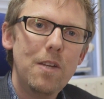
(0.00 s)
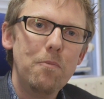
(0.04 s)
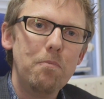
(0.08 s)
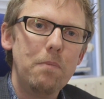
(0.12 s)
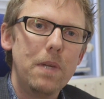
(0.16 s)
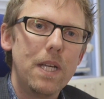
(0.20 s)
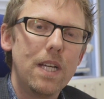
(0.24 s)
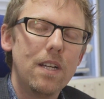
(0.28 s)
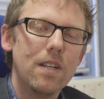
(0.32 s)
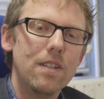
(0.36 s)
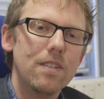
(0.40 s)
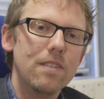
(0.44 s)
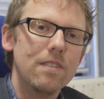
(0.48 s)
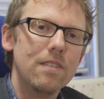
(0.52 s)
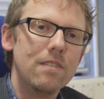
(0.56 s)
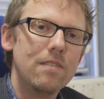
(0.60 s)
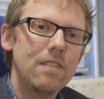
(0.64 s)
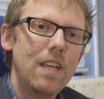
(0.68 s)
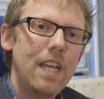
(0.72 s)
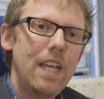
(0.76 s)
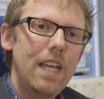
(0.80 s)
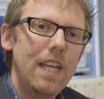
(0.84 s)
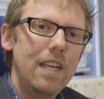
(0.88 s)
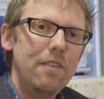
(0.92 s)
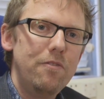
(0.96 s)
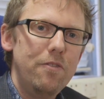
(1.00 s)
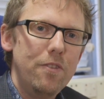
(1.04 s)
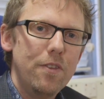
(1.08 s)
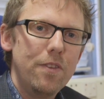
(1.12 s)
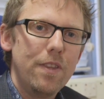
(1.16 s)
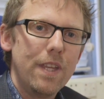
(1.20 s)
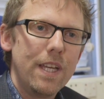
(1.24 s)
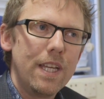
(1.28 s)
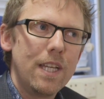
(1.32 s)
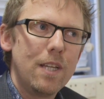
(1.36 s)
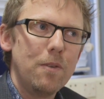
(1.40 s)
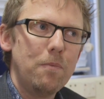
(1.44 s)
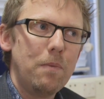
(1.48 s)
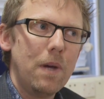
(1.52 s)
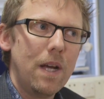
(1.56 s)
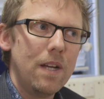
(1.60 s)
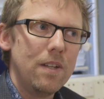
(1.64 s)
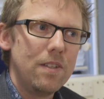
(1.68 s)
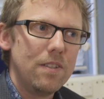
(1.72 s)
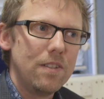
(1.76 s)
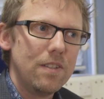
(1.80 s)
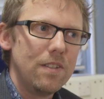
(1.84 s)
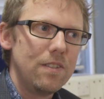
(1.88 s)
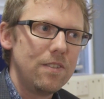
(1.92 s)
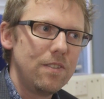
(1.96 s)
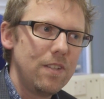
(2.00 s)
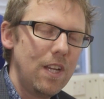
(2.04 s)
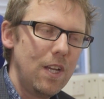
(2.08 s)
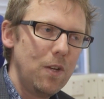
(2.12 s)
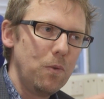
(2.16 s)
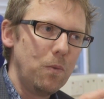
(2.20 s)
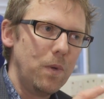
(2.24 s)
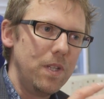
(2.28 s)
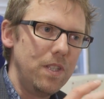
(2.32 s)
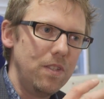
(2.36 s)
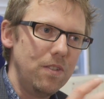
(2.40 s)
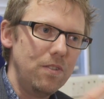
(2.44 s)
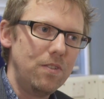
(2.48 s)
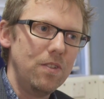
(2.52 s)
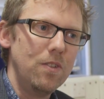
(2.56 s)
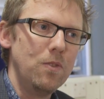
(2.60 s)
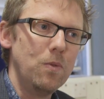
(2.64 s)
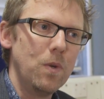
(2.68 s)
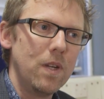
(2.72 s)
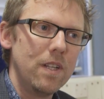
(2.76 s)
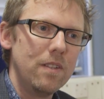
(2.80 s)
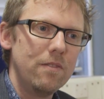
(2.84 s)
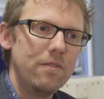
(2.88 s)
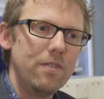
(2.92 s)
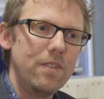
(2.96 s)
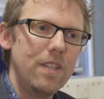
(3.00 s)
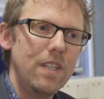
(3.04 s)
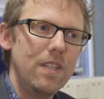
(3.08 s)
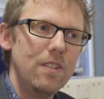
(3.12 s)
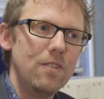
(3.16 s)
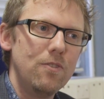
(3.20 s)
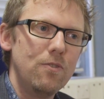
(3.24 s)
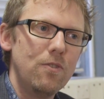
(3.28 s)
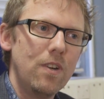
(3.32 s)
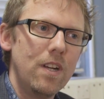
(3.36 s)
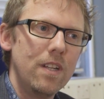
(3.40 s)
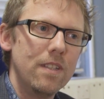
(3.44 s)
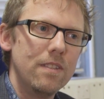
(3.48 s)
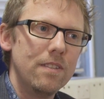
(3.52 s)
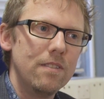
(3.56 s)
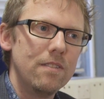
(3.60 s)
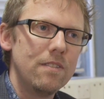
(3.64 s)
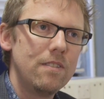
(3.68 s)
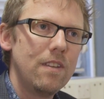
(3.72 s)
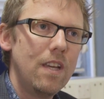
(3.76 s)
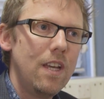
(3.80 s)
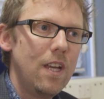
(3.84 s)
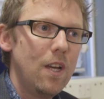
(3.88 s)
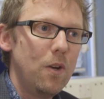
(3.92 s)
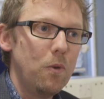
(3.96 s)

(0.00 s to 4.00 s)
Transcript: Because if you think about it, when you do one of these runs,